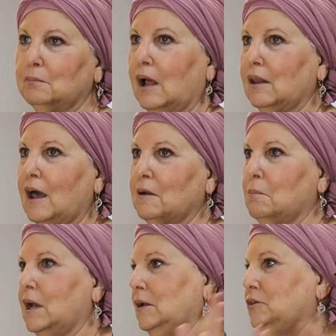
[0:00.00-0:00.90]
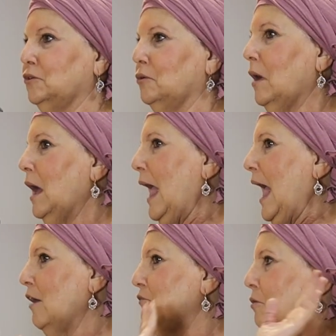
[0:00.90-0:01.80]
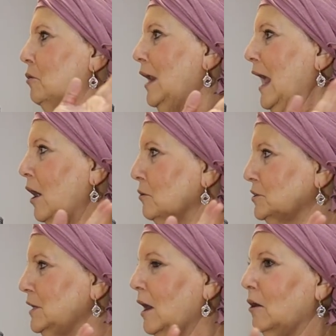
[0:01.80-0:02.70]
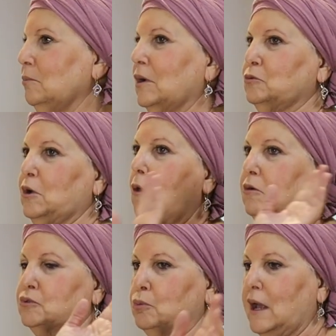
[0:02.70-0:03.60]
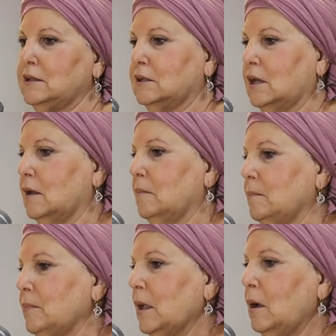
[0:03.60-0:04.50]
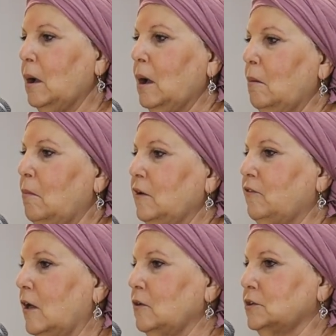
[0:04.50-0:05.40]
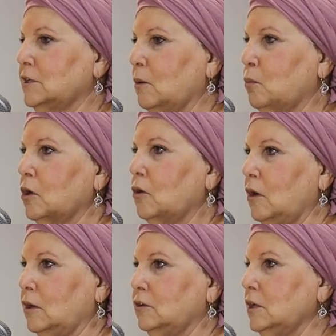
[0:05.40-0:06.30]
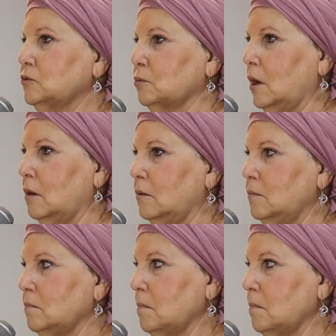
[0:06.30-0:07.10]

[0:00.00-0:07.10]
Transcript: a lot of money to have your own house now because we always rented." My father said, "We're going to Israel."